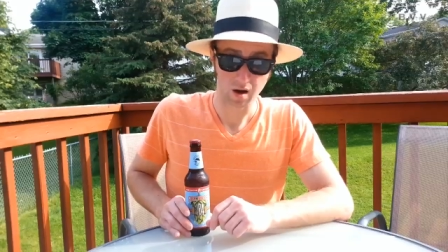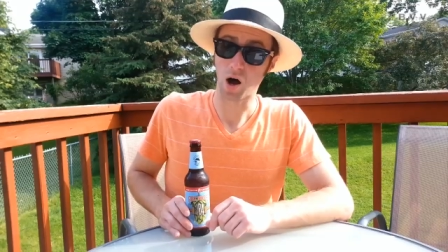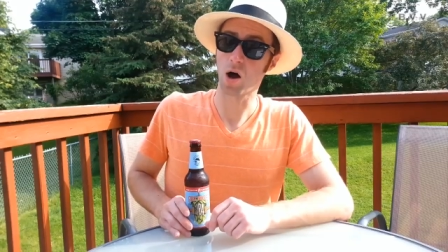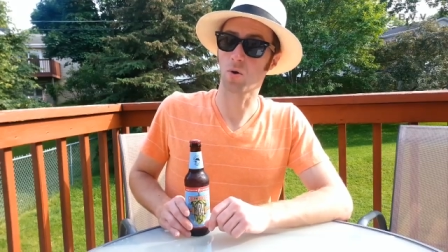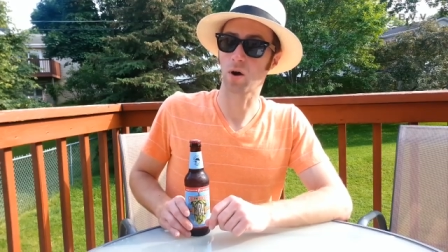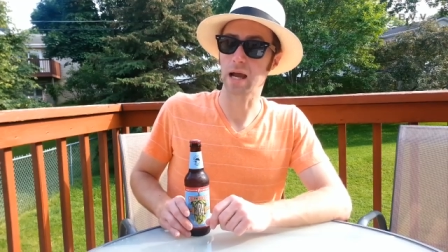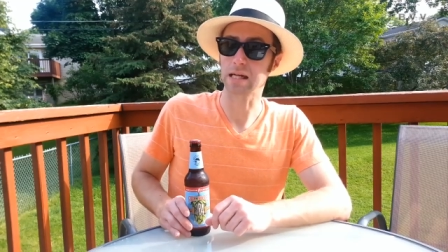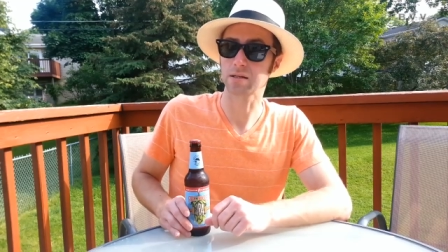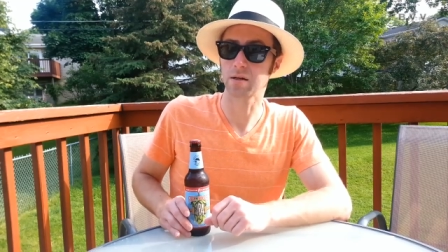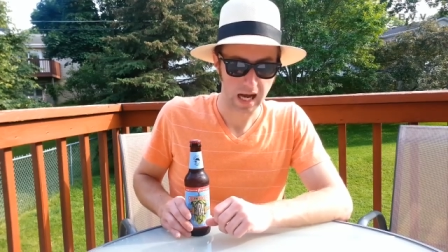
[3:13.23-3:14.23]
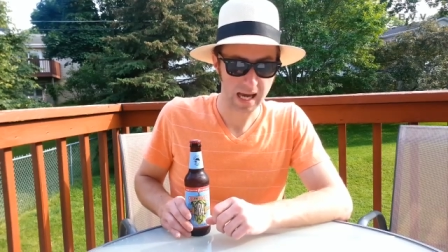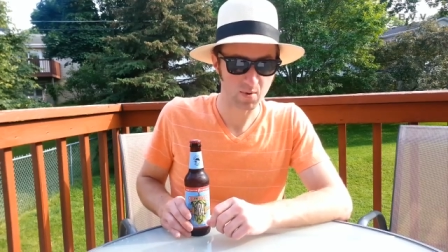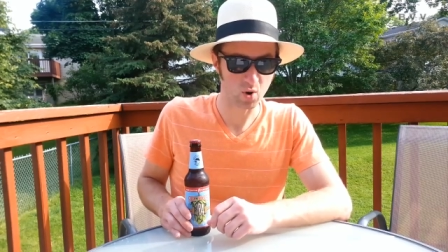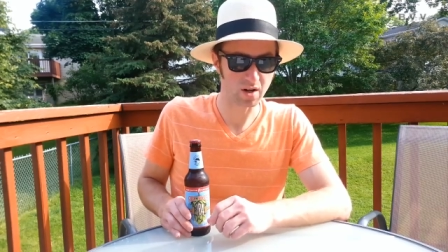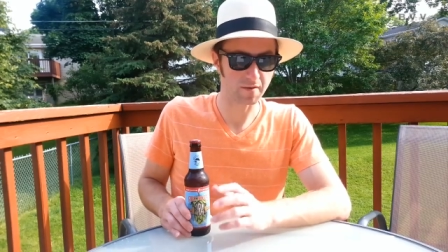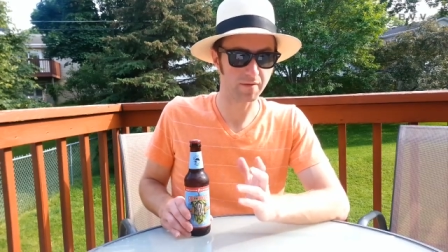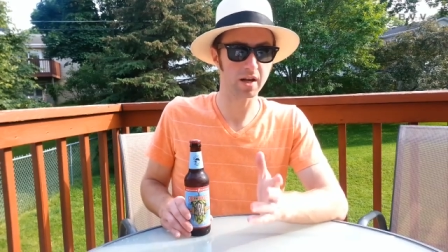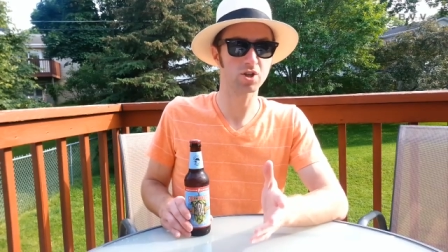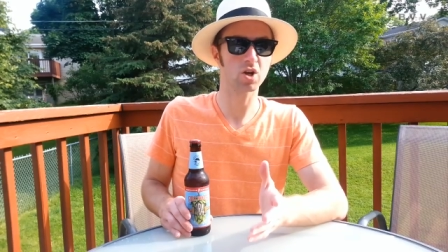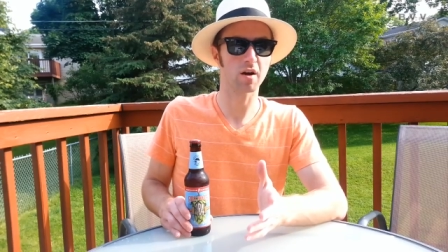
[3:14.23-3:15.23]
Alright, I am going to
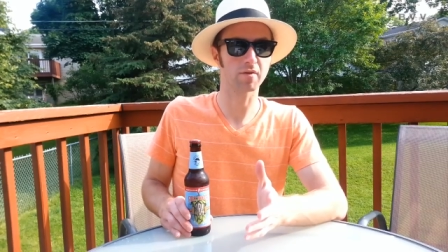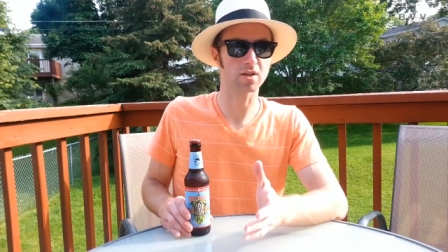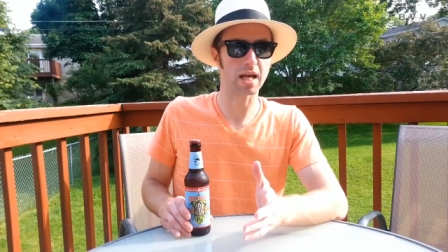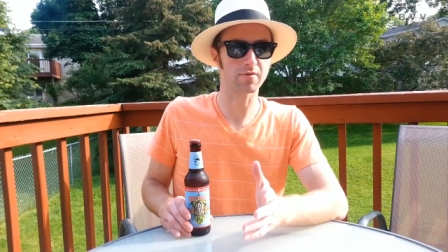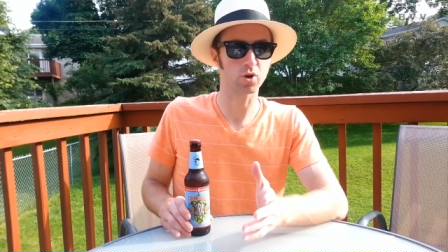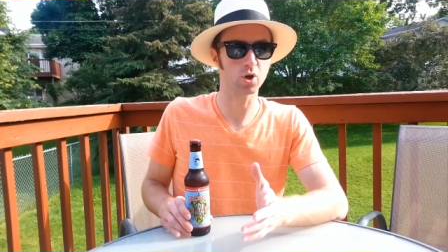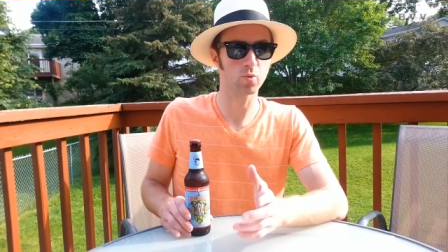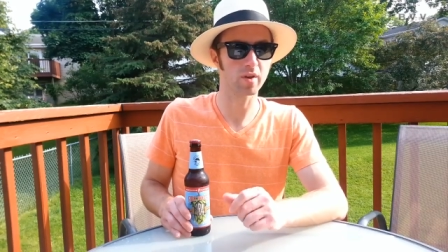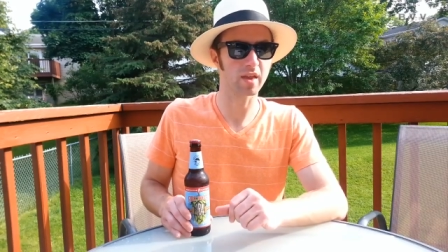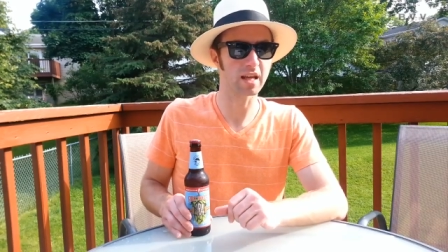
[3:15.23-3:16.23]
finish off this afternoon with